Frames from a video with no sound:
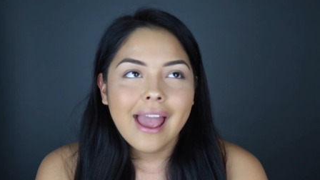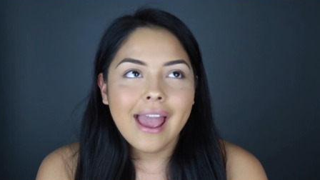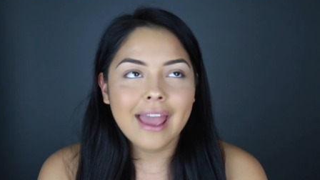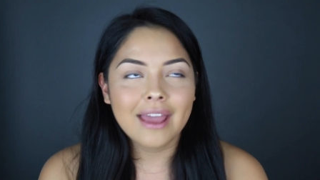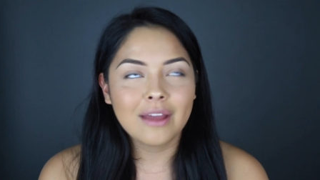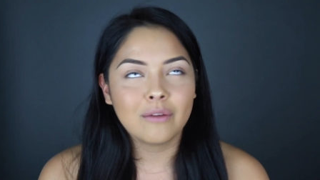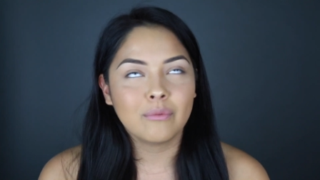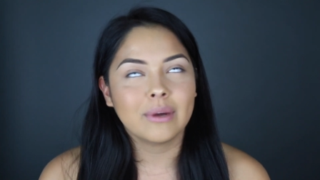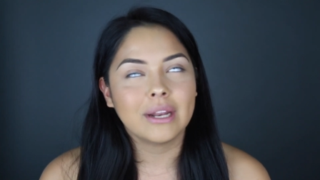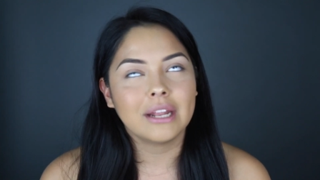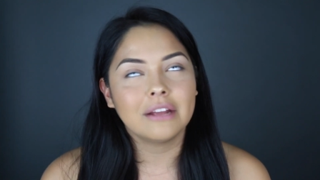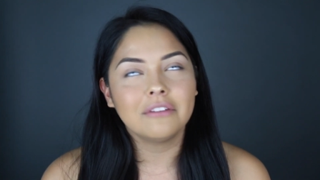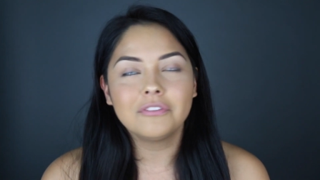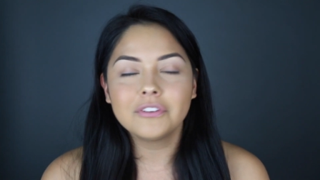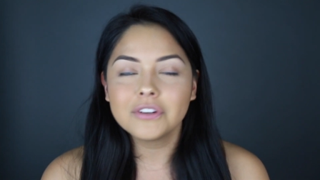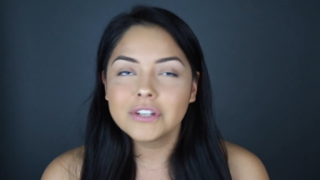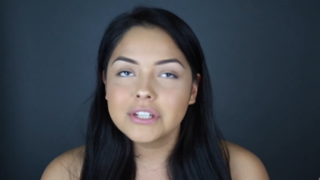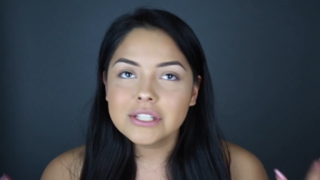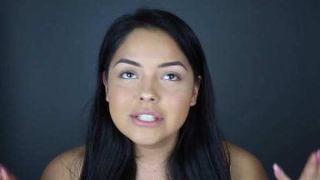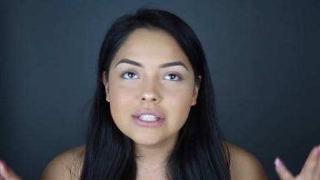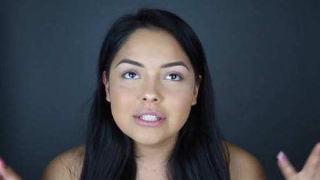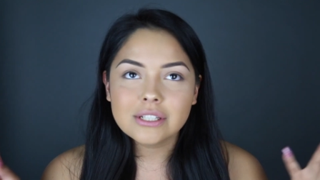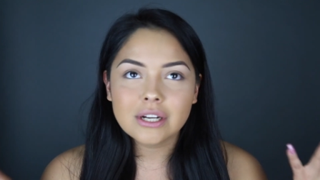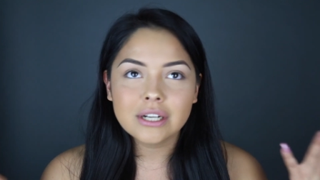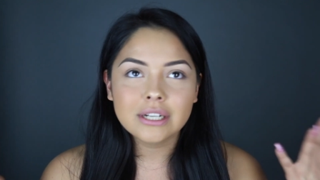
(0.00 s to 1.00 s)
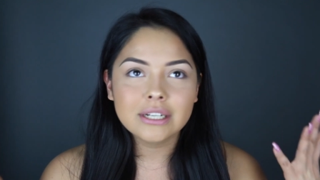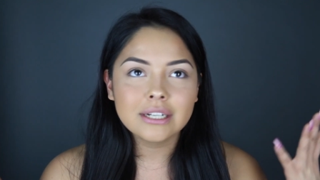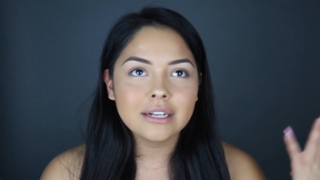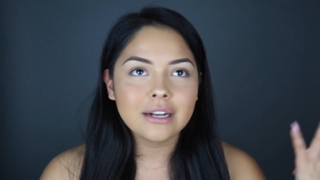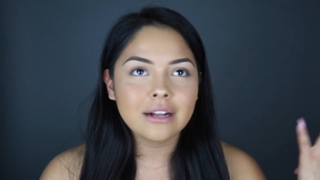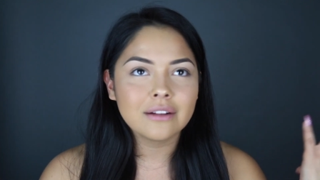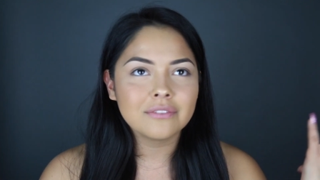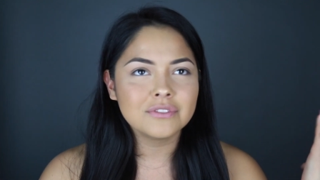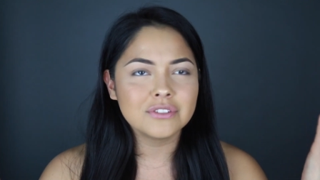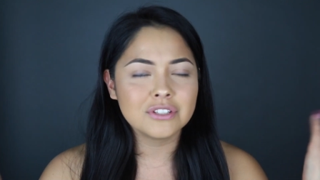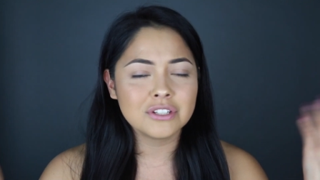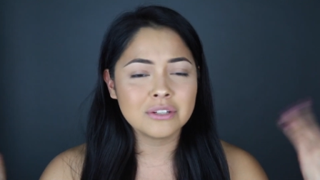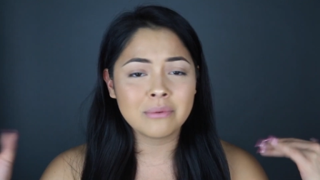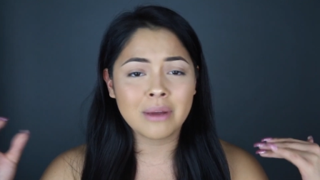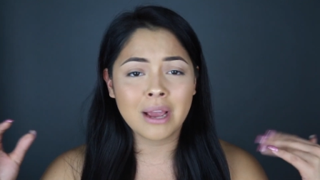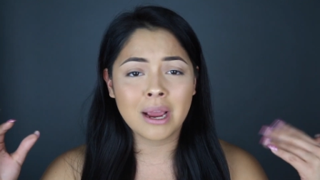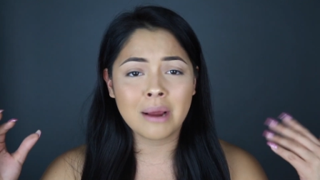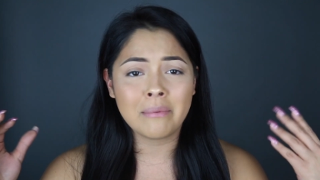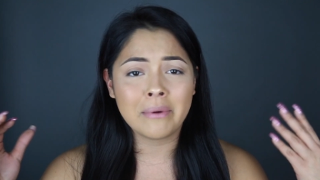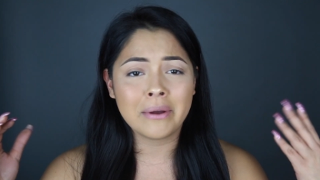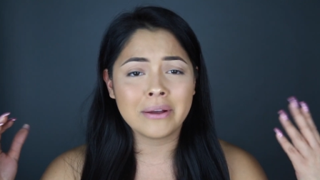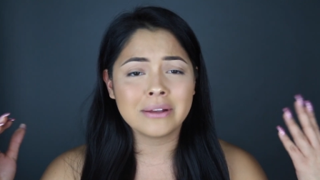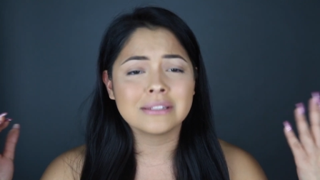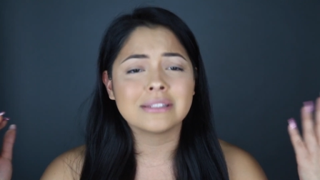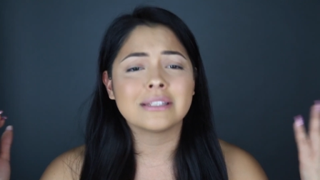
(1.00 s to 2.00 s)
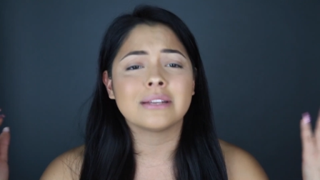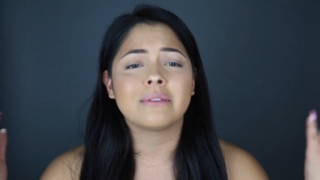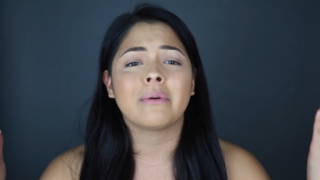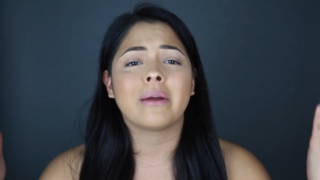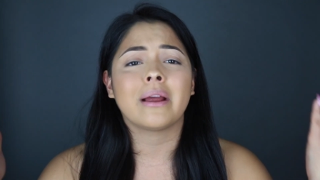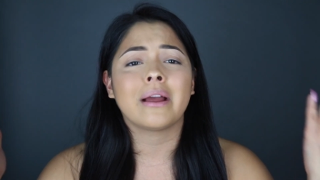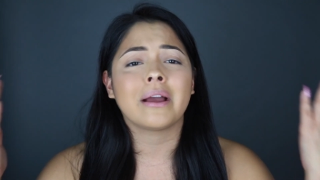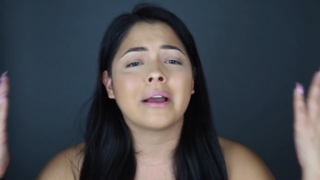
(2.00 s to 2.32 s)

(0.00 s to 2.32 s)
And when I first started off doing my eyebrows, they were